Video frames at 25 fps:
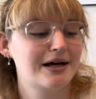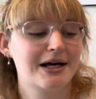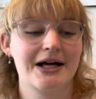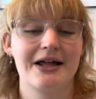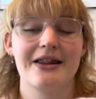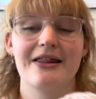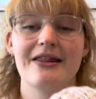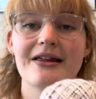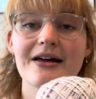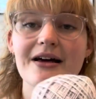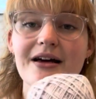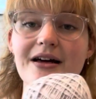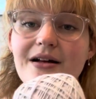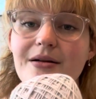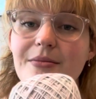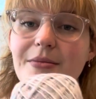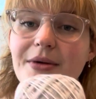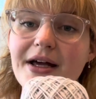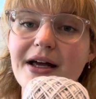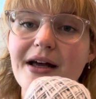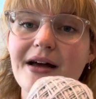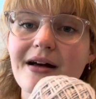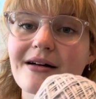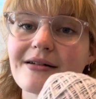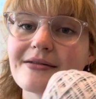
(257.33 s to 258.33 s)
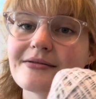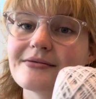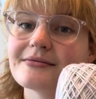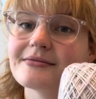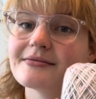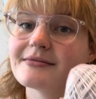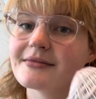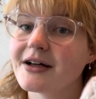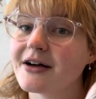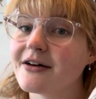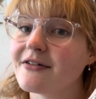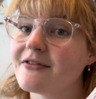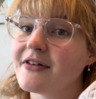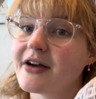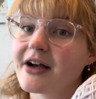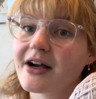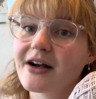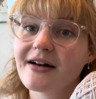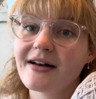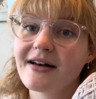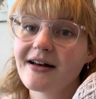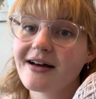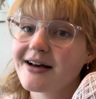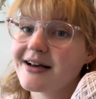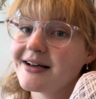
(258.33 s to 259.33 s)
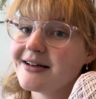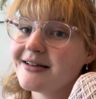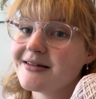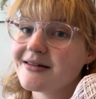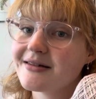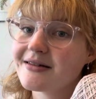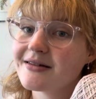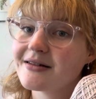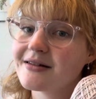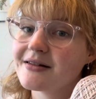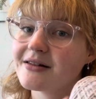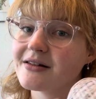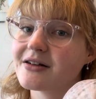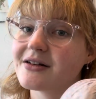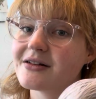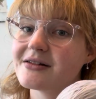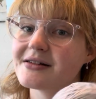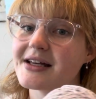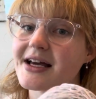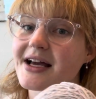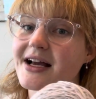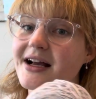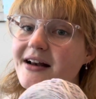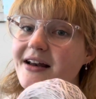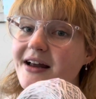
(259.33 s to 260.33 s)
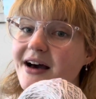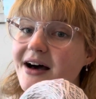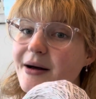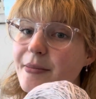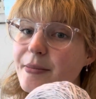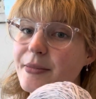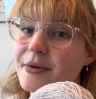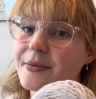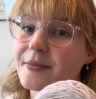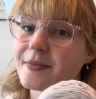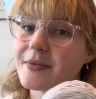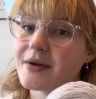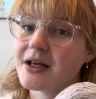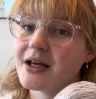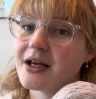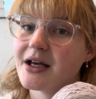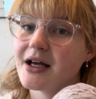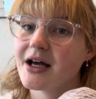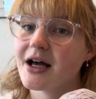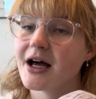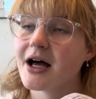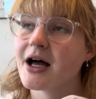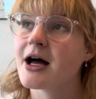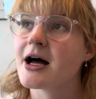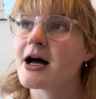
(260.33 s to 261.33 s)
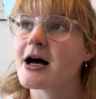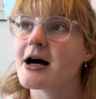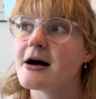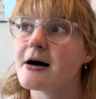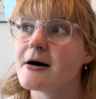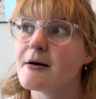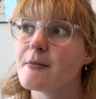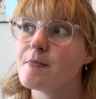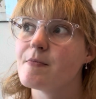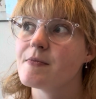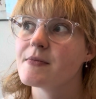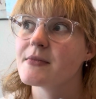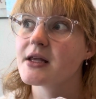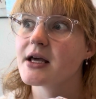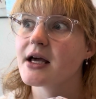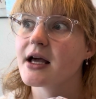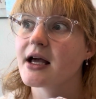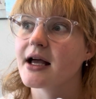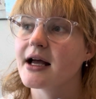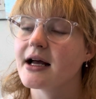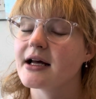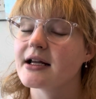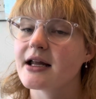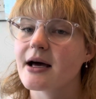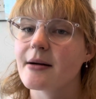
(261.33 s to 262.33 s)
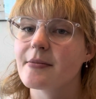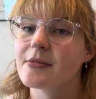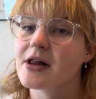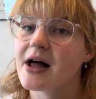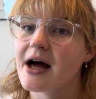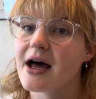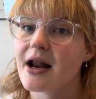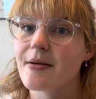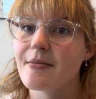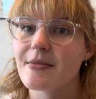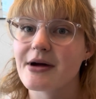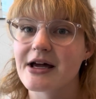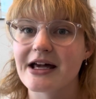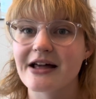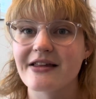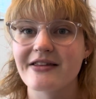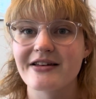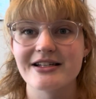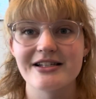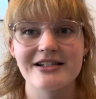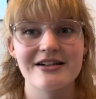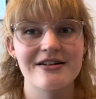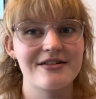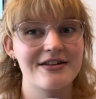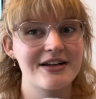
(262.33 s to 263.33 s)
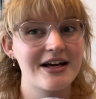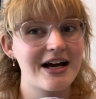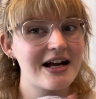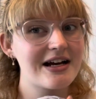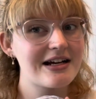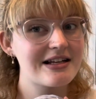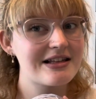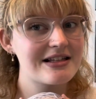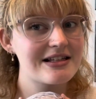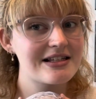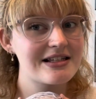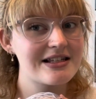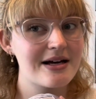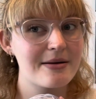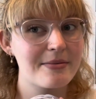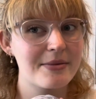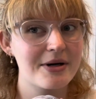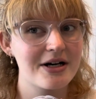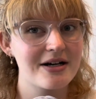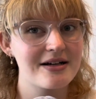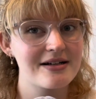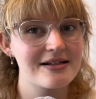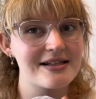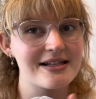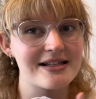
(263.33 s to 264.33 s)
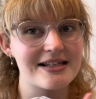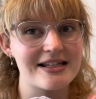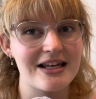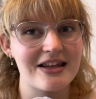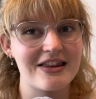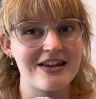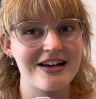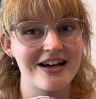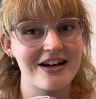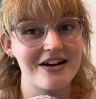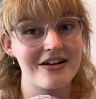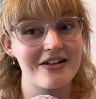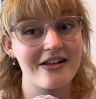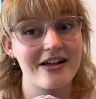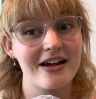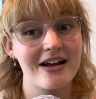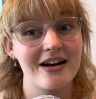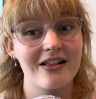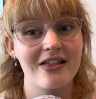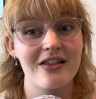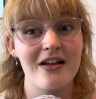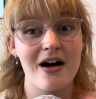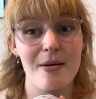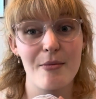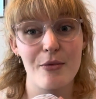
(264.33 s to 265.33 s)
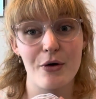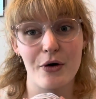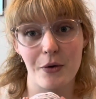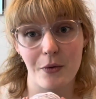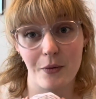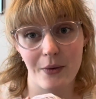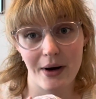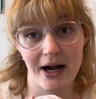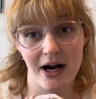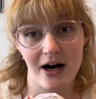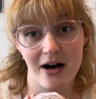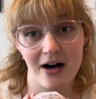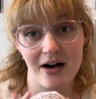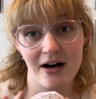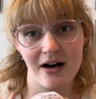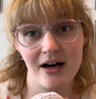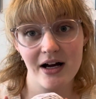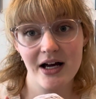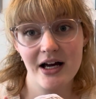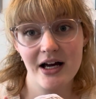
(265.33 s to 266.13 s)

I think I'll make a very nice little tank top. And I'm glad I'm making this near the end of the summer, since I think it'll get a lot more wear